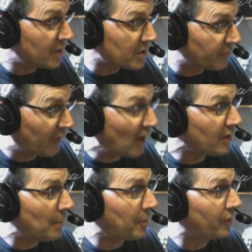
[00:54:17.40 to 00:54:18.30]
fucked
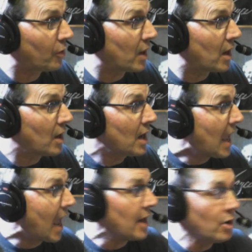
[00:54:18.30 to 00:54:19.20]
up his career,
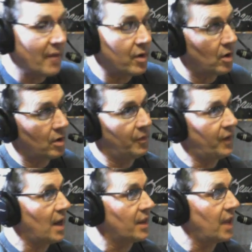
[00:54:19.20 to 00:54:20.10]
and you haven't heard him
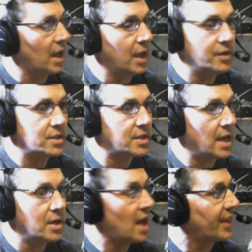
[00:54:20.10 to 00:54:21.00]
say a thing. He's just
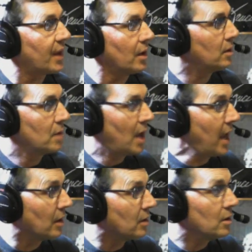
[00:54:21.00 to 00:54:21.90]
said nothing.
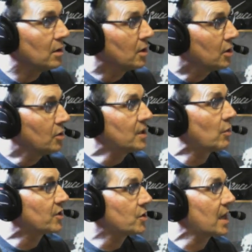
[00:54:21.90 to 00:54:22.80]
Hey, you did
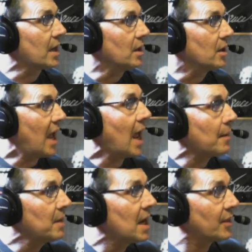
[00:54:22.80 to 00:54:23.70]
what you did. Hang
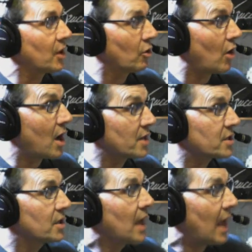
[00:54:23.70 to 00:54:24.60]
me on the cross,
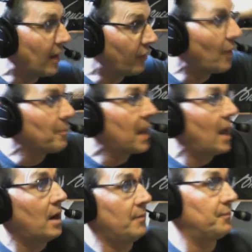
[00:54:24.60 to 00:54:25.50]
and
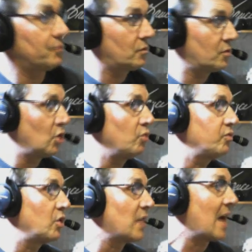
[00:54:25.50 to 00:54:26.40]
someday,
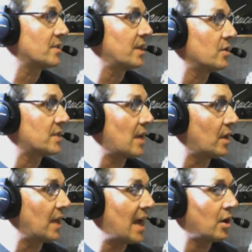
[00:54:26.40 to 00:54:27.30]
2,000 years down the
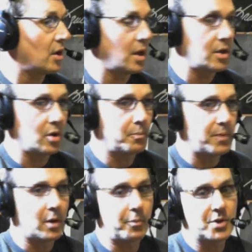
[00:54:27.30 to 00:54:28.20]
line,
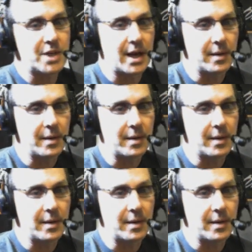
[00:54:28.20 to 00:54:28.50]
you'll appreciate it.